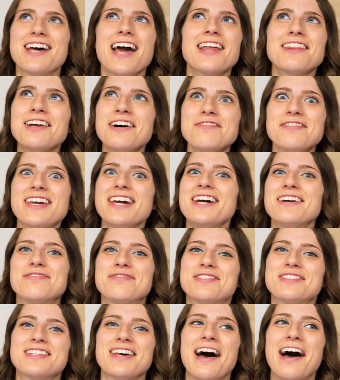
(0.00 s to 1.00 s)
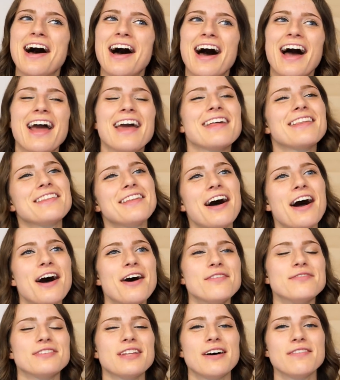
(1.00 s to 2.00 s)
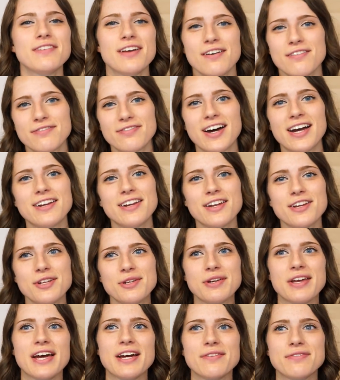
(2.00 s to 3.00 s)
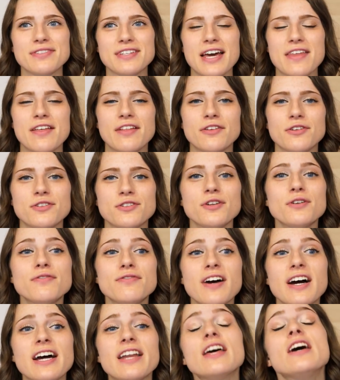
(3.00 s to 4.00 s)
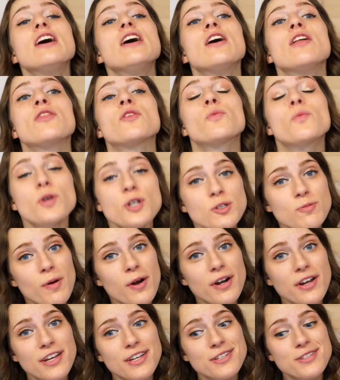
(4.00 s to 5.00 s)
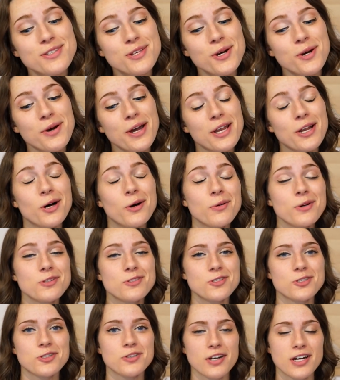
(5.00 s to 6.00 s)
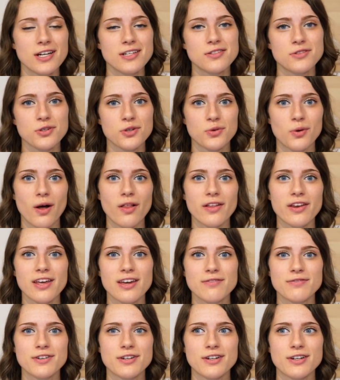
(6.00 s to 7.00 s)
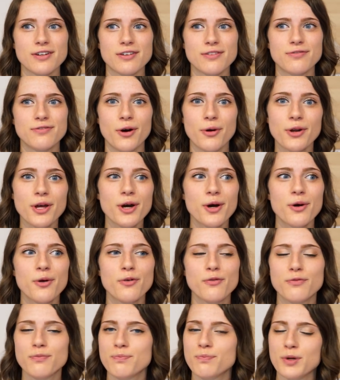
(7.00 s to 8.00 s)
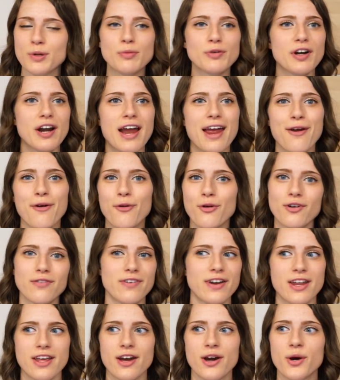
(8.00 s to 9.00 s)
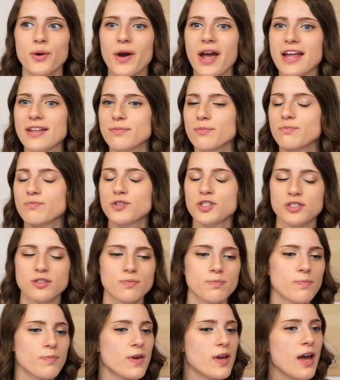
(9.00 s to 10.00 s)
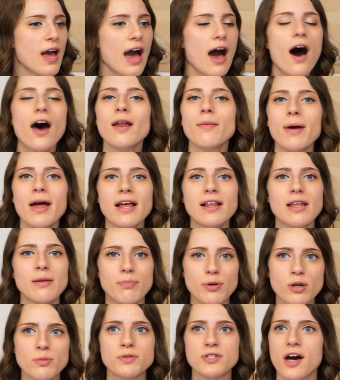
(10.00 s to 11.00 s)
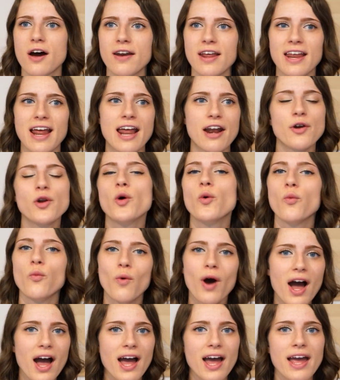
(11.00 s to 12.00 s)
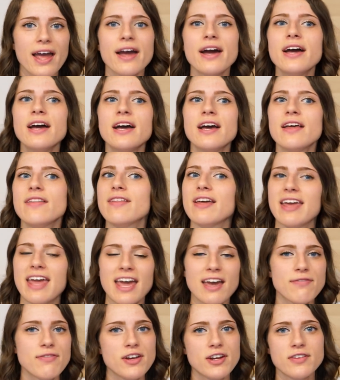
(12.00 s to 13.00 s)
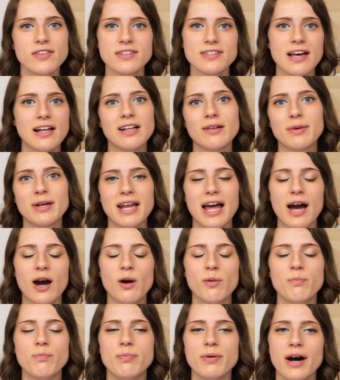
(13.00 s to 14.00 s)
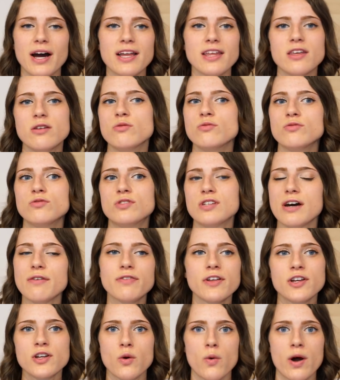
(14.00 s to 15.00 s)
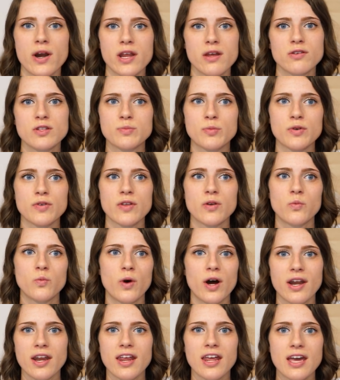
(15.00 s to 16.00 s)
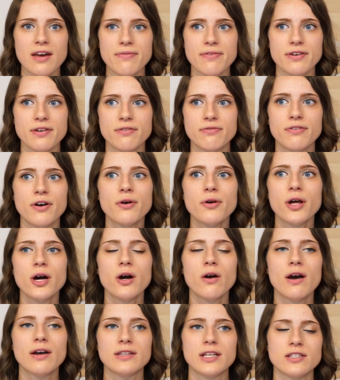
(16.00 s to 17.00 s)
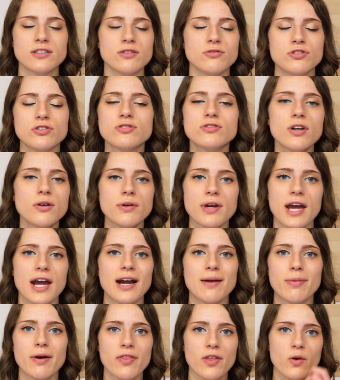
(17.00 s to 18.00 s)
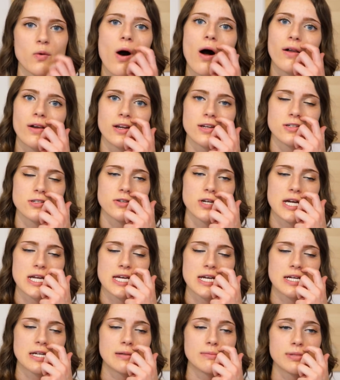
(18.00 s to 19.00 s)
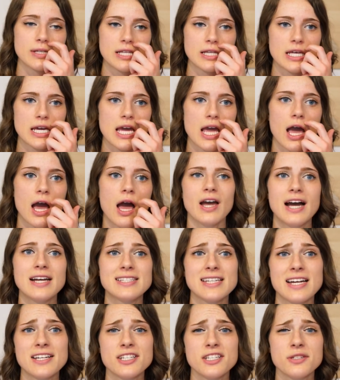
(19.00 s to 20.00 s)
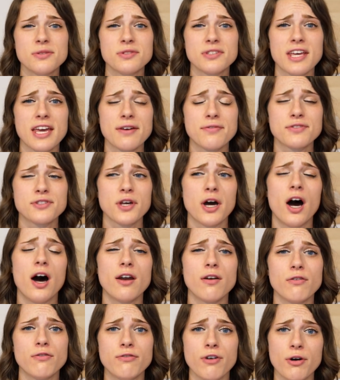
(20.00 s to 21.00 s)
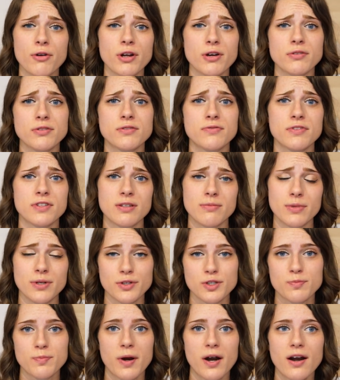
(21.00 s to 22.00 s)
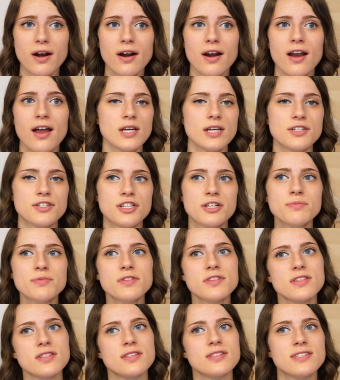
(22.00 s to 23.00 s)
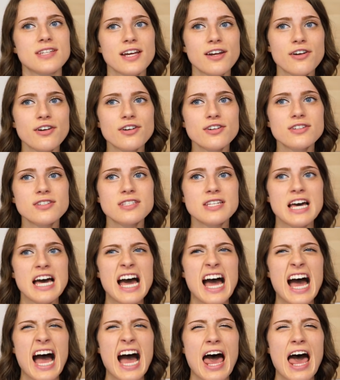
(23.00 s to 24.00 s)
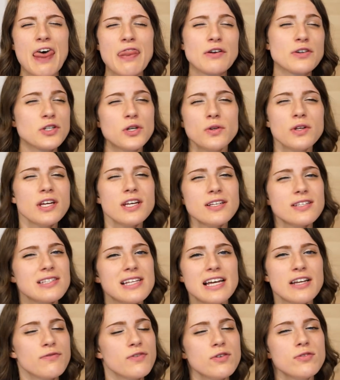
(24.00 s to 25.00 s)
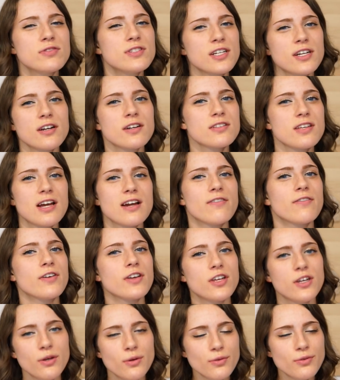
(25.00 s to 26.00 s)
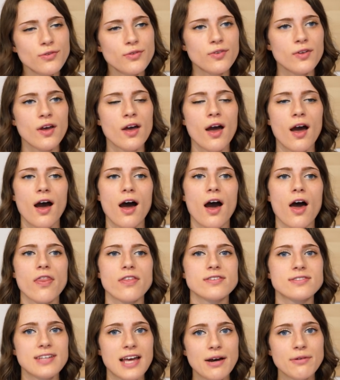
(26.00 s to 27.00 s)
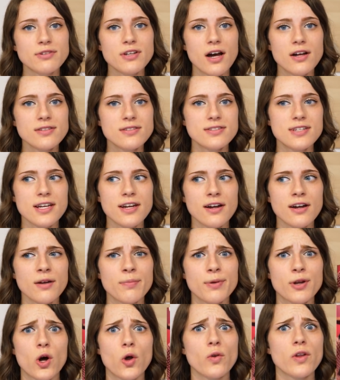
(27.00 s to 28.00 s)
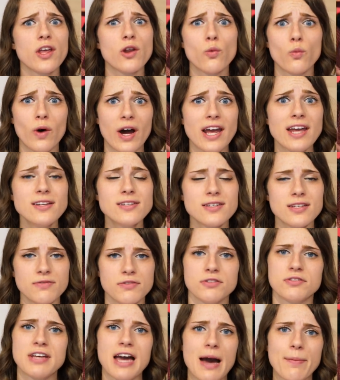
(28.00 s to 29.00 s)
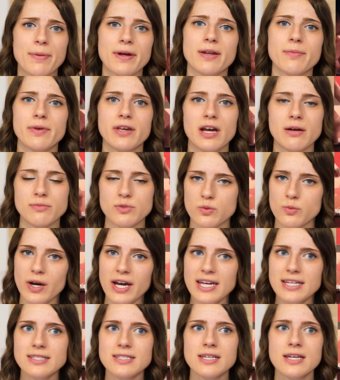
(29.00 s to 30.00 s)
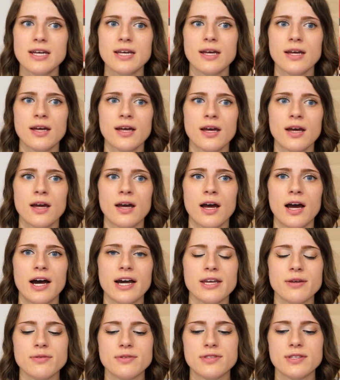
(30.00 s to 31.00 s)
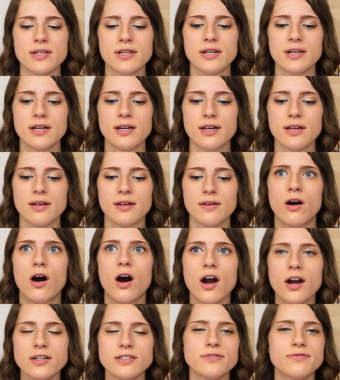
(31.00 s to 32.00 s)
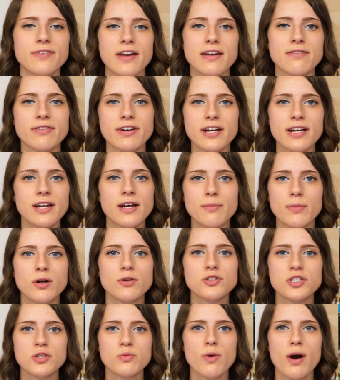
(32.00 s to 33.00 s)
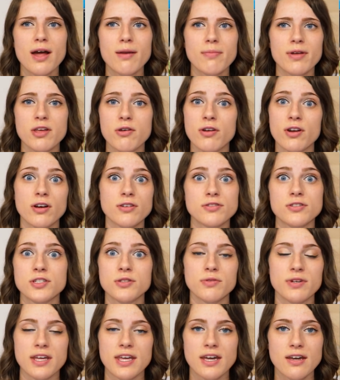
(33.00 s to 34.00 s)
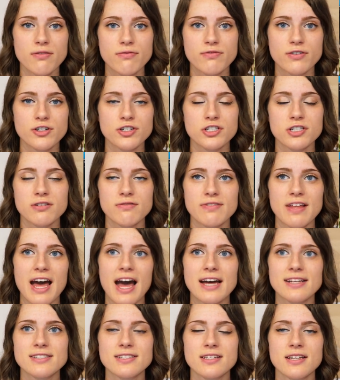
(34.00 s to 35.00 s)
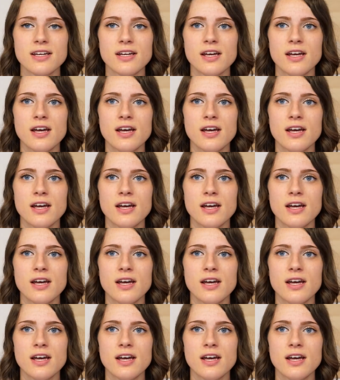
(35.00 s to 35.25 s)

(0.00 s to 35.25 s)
I love gifs. I love, love, love finding new gifs. I think they're so fun. The worst part is though, it always degrades the quality of your photo, boomerang, or video. It just automatically poops on it. I don't know why. They can't figure this element out, but you definitely don't want to use more than one gif in a photo unless you just don't care about the quality degrading completely. I tend to use gifs on photos for the most part. In terms of the stickers, there's only a select few stickers I ever use. The Sound On sticker, but only in white. If you tap it, it becomes white. I use the heart favorite emoji one, but you can also do a GIF version of that.